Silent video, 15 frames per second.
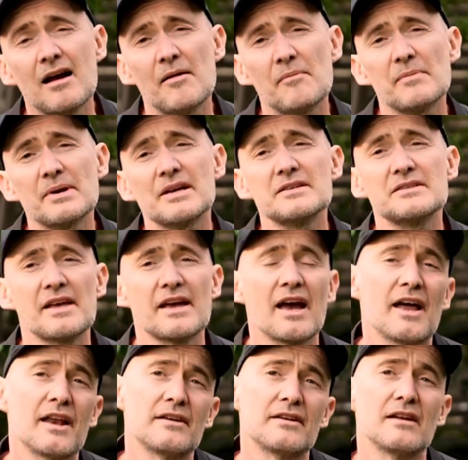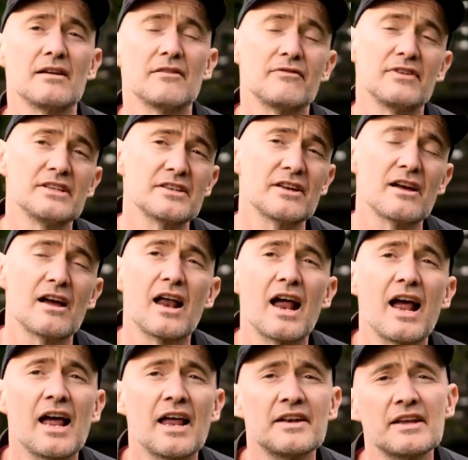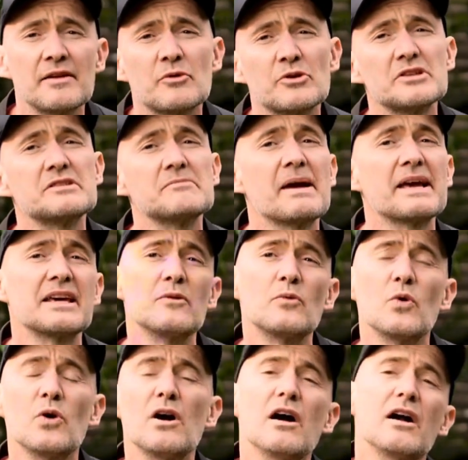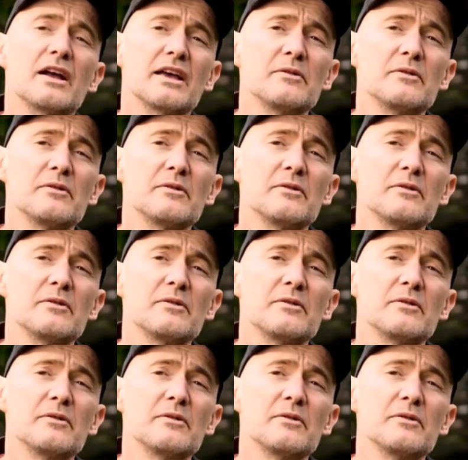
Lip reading: because they had a visa and he wanted to make it work.